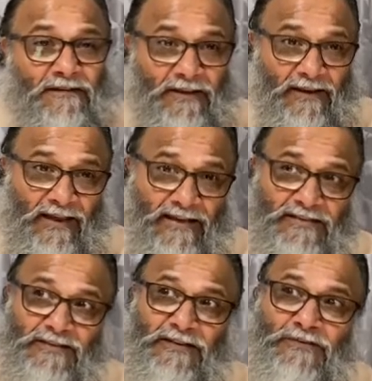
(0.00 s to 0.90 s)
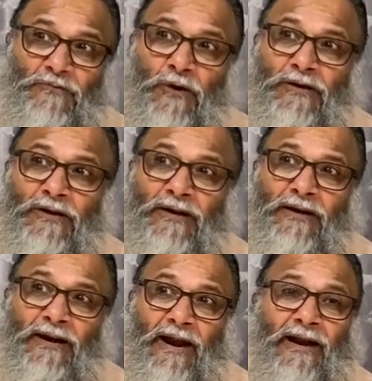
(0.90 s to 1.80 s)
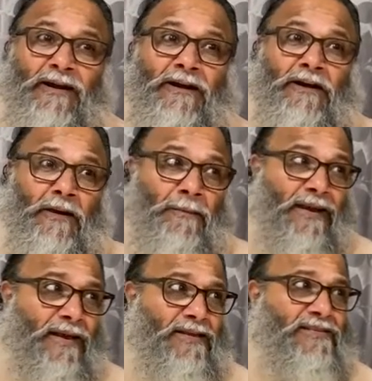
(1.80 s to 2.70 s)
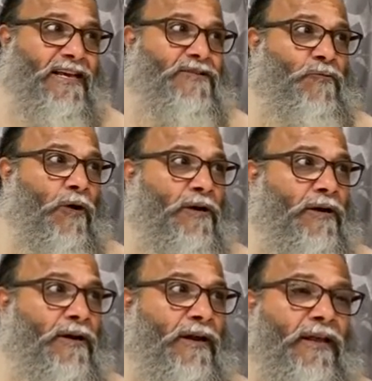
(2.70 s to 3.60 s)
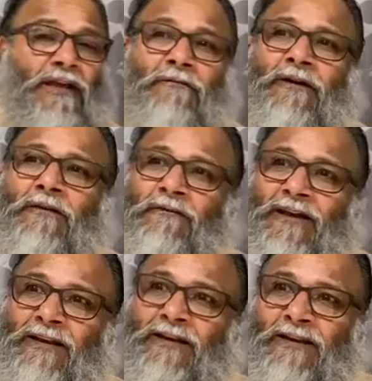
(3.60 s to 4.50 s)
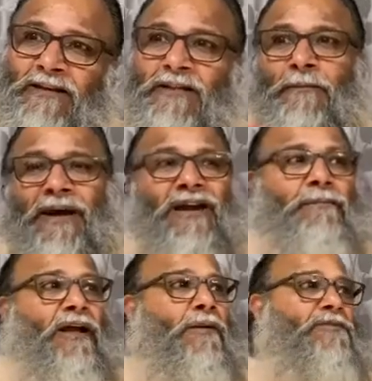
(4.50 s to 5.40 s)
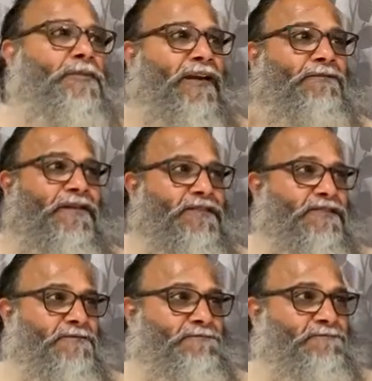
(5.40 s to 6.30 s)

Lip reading: realized it is water and it remains as water even when the mind becomes manifest.